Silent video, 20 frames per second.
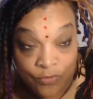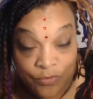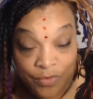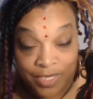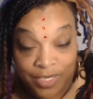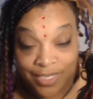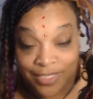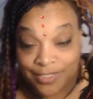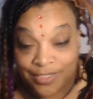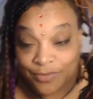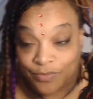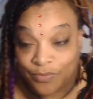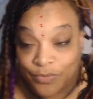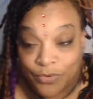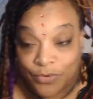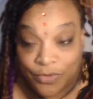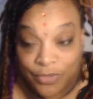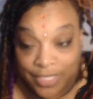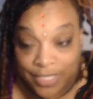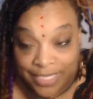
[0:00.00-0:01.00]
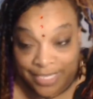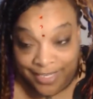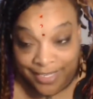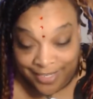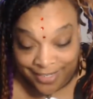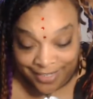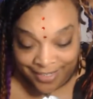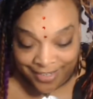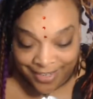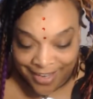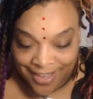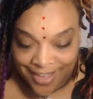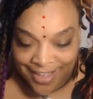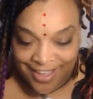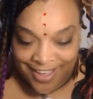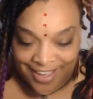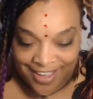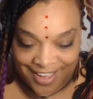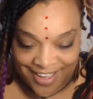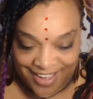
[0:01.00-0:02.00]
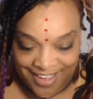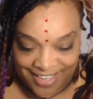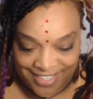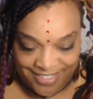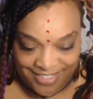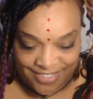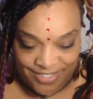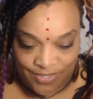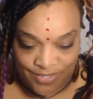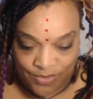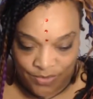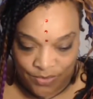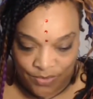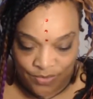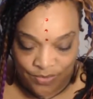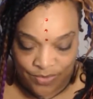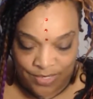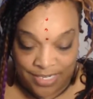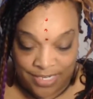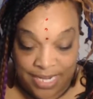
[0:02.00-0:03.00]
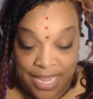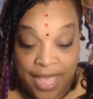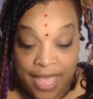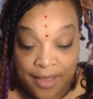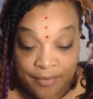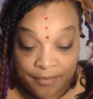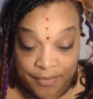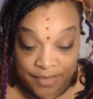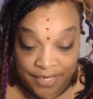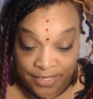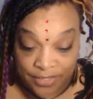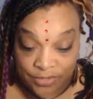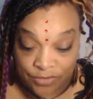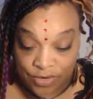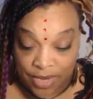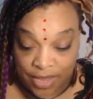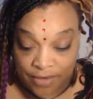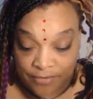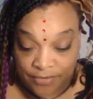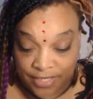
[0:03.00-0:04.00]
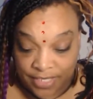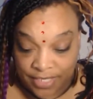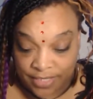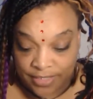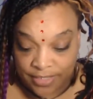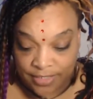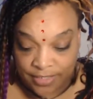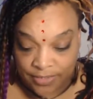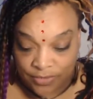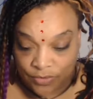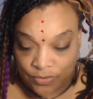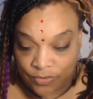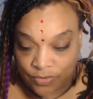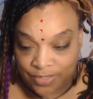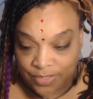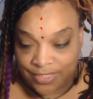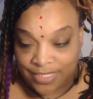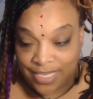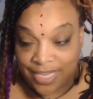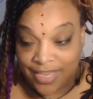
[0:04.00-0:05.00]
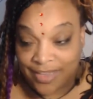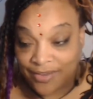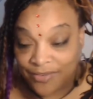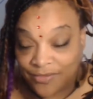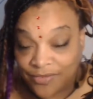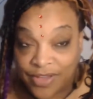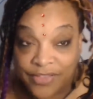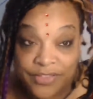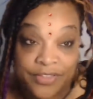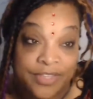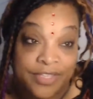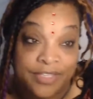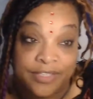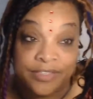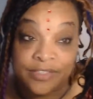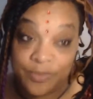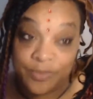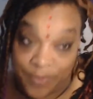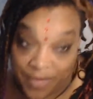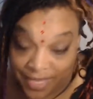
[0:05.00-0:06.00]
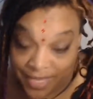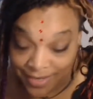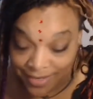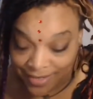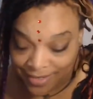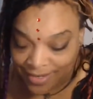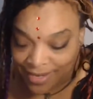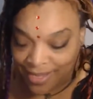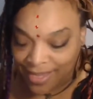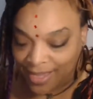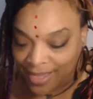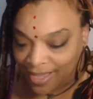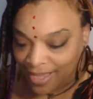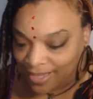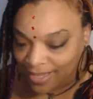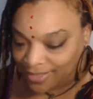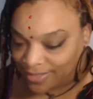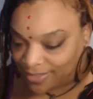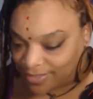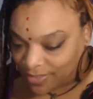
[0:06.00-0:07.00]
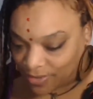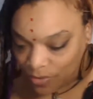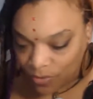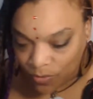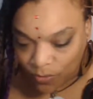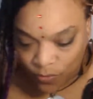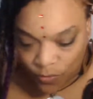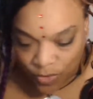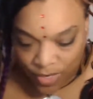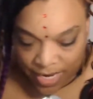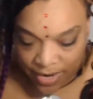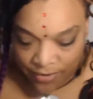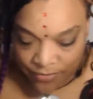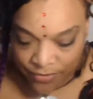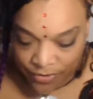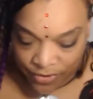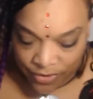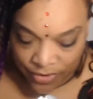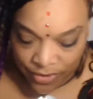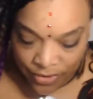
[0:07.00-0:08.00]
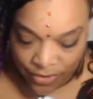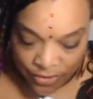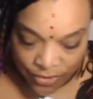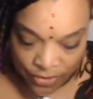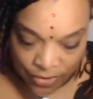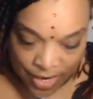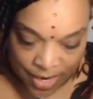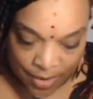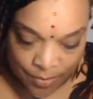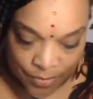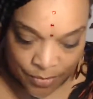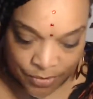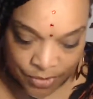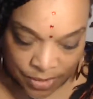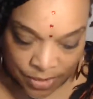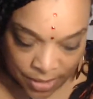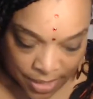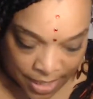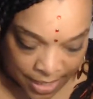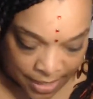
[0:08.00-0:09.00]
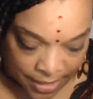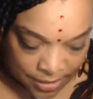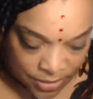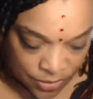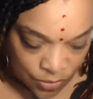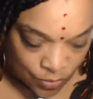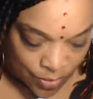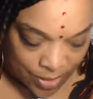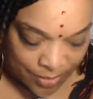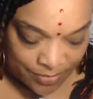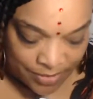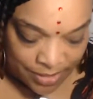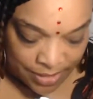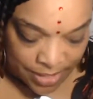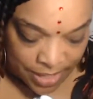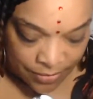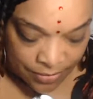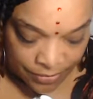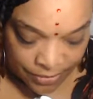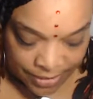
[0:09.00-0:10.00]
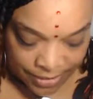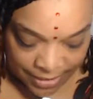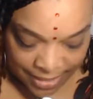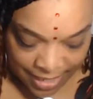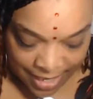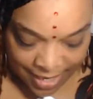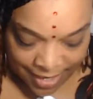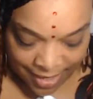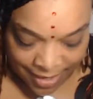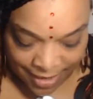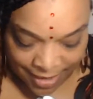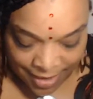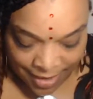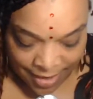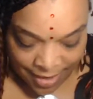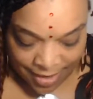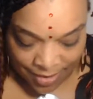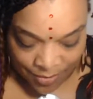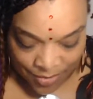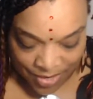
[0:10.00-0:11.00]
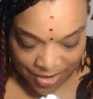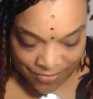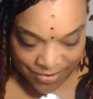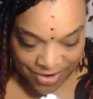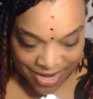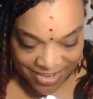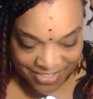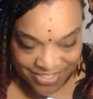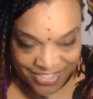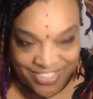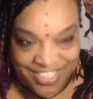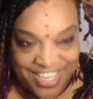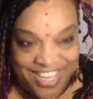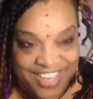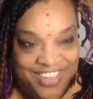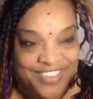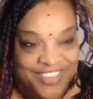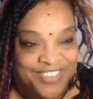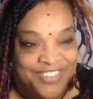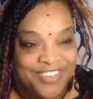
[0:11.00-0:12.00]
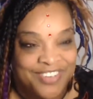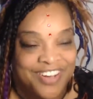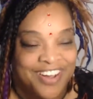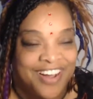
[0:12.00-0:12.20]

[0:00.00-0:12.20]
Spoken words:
money, to pull in, to not be extravagant, to save rather than spend. And so whatever you're able to kind of scrape together today, whatever extras that you do